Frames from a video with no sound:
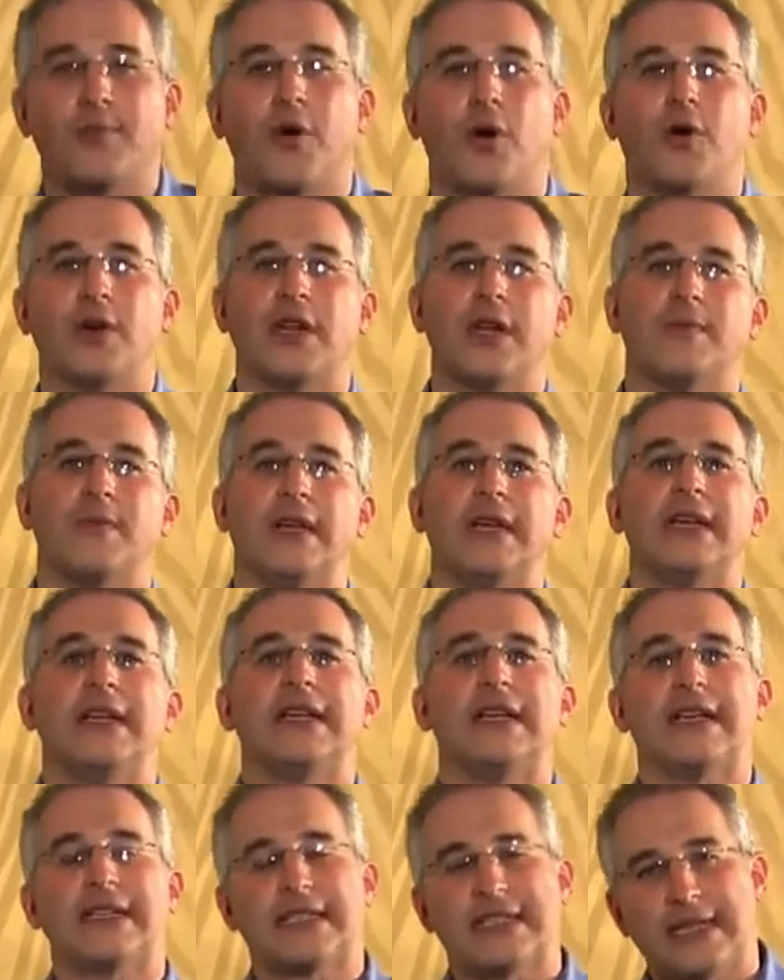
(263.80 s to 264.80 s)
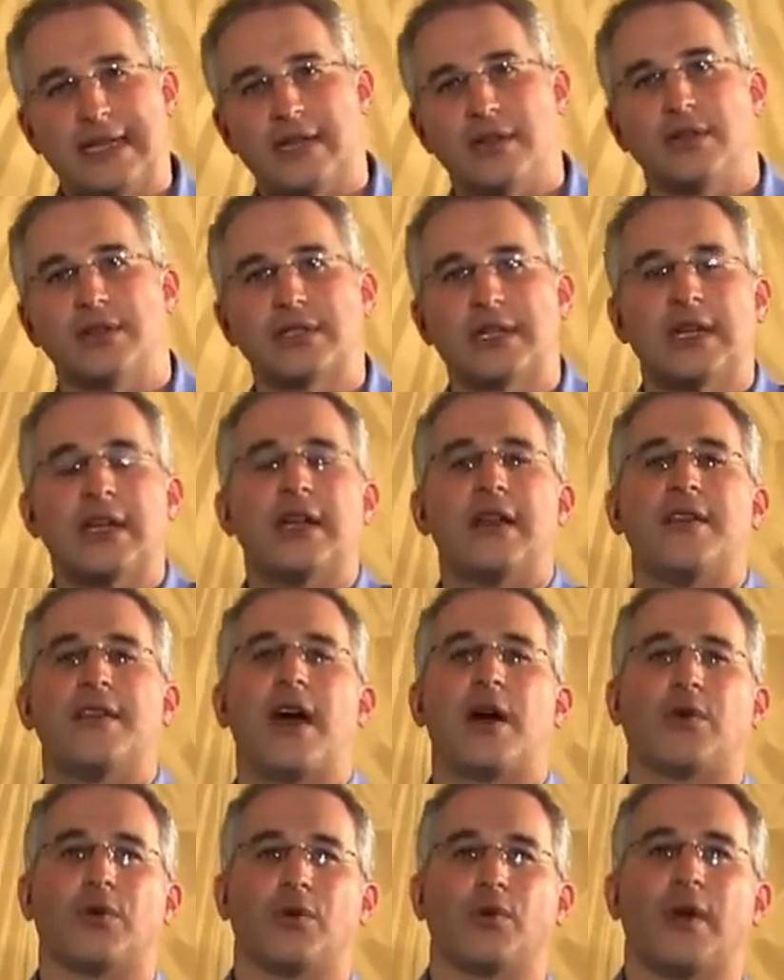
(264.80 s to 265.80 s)
podium, it signals
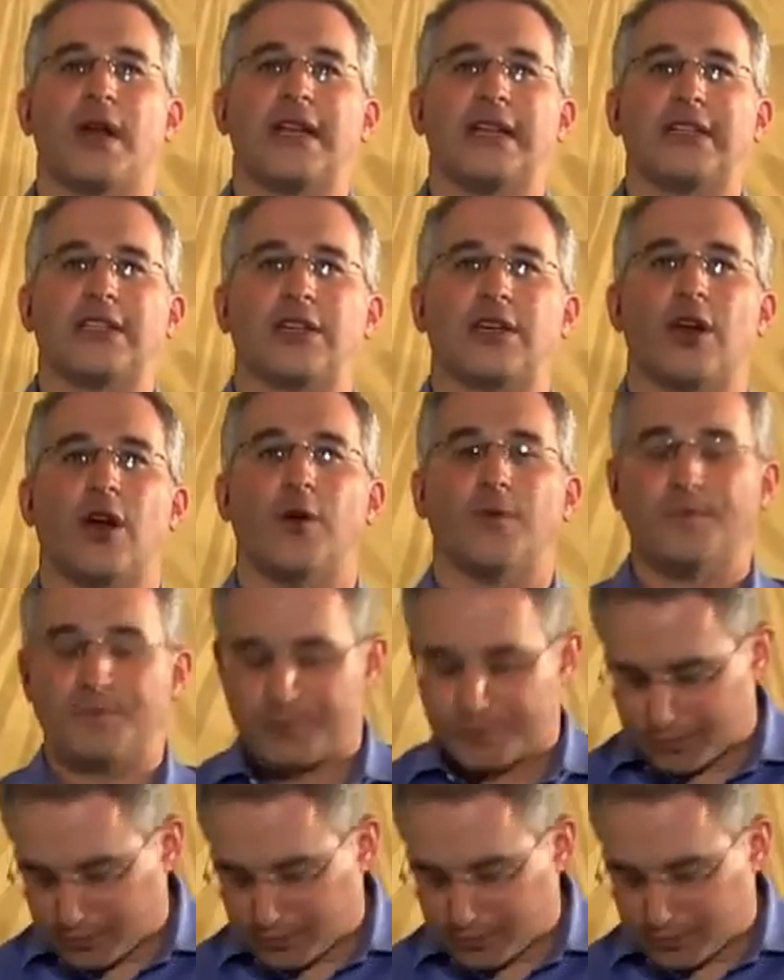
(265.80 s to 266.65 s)
that we're ready to go.